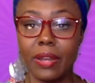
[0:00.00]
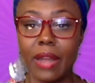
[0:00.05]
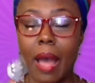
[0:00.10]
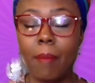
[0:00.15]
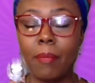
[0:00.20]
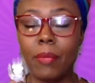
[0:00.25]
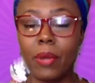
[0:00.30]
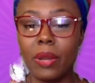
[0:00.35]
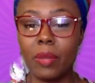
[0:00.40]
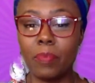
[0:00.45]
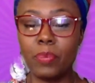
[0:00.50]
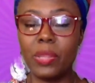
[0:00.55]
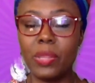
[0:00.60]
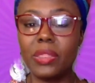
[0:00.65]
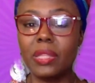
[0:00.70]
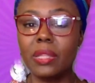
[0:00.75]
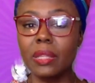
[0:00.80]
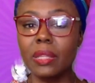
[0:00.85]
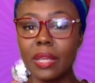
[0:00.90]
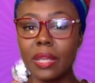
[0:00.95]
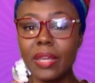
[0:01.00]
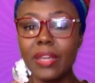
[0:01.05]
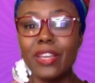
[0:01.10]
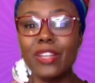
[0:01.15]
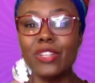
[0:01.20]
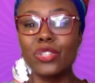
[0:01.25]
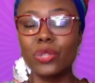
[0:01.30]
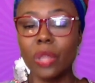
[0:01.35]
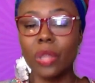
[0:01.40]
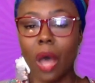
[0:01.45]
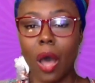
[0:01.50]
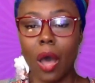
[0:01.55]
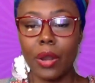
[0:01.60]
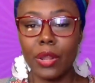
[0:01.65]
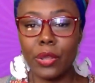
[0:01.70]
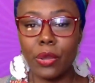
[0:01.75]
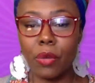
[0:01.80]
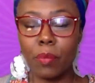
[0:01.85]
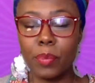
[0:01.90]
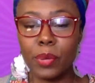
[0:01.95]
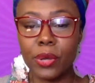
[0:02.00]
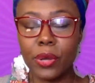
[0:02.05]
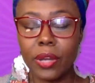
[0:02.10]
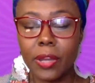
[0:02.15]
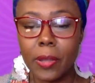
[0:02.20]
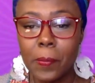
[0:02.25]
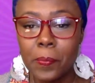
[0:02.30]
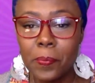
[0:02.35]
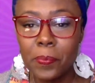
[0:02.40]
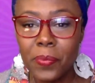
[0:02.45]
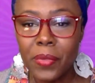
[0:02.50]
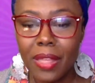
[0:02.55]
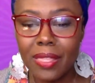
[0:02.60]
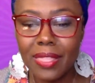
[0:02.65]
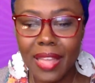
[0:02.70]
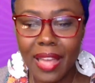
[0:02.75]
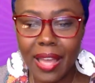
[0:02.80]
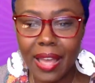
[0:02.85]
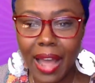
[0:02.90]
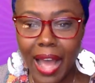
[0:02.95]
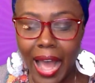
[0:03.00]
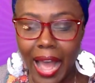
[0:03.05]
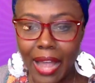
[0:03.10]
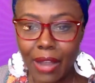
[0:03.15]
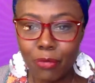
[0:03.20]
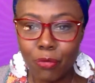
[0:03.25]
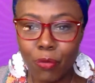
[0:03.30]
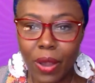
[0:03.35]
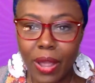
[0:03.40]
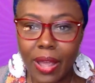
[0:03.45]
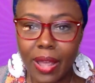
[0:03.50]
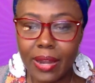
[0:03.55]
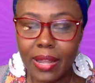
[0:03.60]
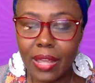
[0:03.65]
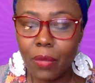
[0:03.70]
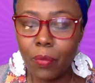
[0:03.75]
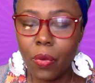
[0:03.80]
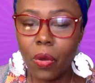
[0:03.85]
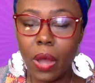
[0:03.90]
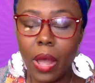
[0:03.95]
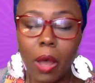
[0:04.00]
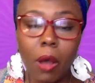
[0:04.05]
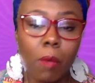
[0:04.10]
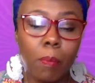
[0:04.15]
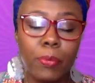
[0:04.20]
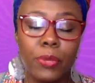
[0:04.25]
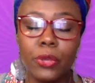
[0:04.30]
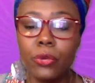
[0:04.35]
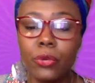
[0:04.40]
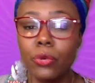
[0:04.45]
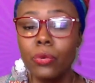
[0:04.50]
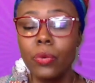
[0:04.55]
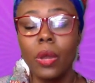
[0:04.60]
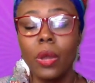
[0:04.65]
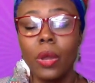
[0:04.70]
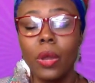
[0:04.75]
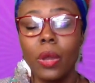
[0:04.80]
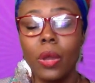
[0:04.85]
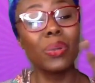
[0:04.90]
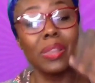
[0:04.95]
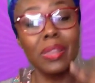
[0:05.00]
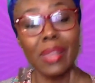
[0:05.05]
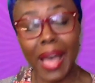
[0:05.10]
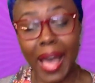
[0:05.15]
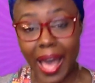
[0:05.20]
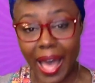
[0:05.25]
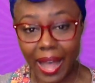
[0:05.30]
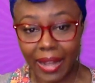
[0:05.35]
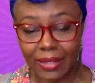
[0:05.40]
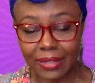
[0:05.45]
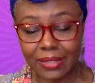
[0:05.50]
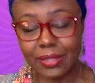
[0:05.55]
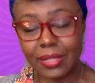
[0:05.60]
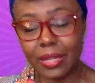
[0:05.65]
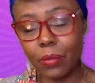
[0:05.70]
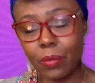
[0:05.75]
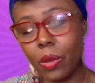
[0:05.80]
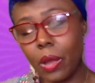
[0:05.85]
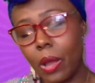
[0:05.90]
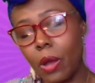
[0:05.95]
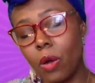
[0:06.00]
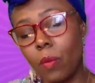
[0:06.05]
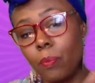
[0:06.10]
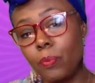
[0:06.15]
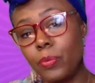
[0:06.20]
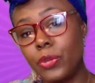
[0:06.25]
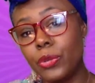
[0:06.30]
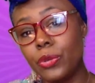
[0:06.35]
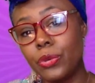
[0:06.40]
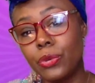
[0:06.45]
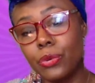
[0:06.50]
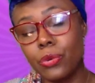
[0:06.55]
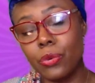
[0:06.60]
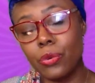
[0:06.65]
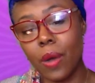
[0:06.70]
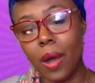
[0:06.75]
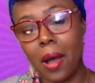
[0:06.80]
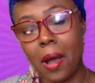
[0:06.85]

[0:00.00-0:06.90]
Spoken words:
I'm going to put the link to the audiobook that I read. It will help you relax. It will help you,